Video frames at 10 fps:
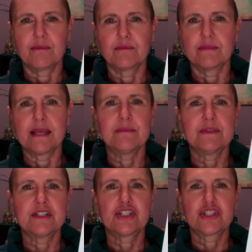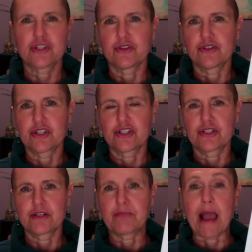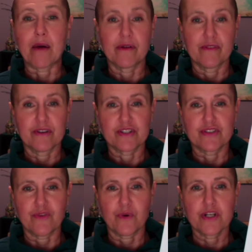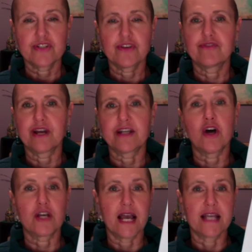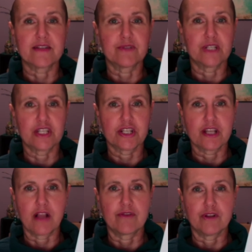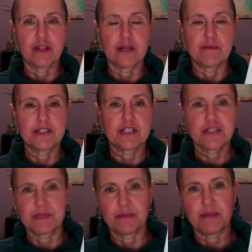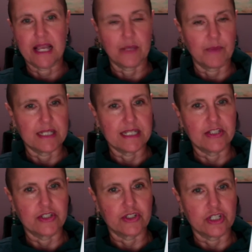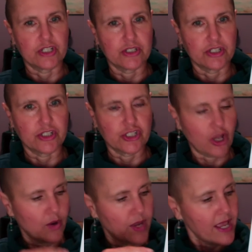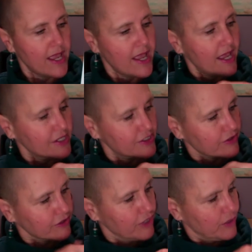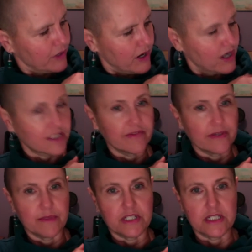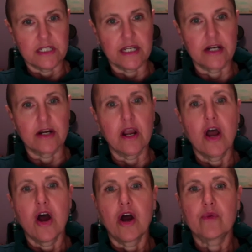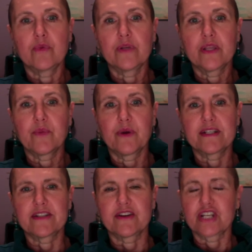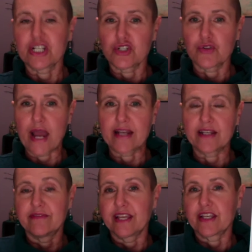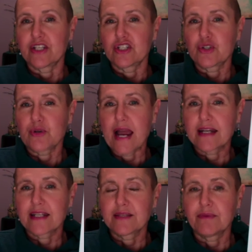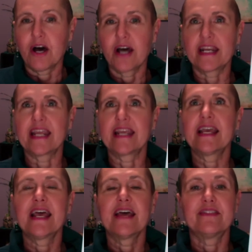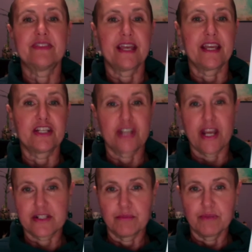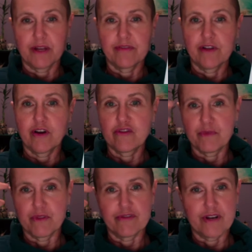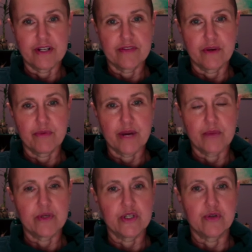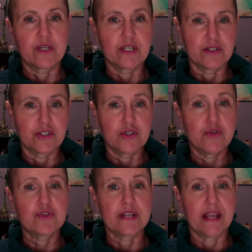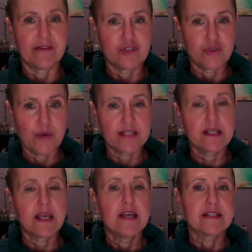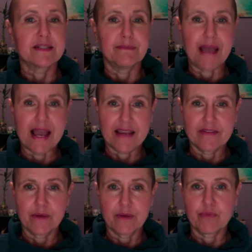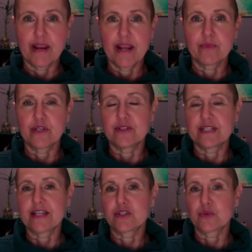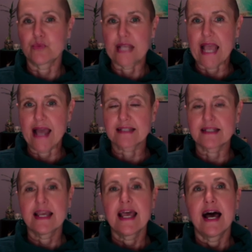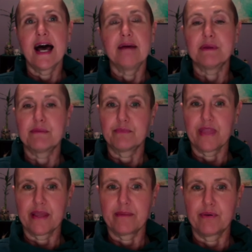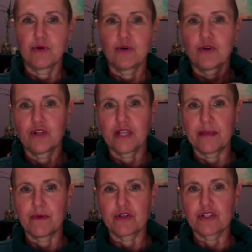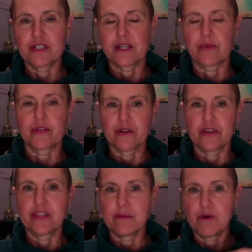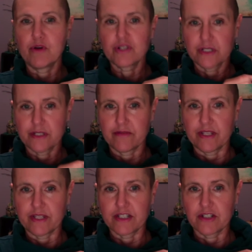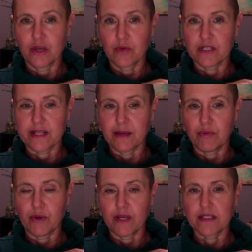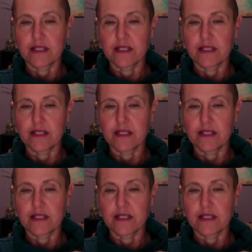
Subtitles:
image search Power versus Force, you'll find all kinds of really good colorful images, but the black and white's easier to show. And so the lower octave images here are really ones that are contractive. They contract the body, they change the blood flow from the front of your brain where you can choose and have choice to the back of your brain where you tend to react. They pull emotions, like when you're in the emotions of these lower set points,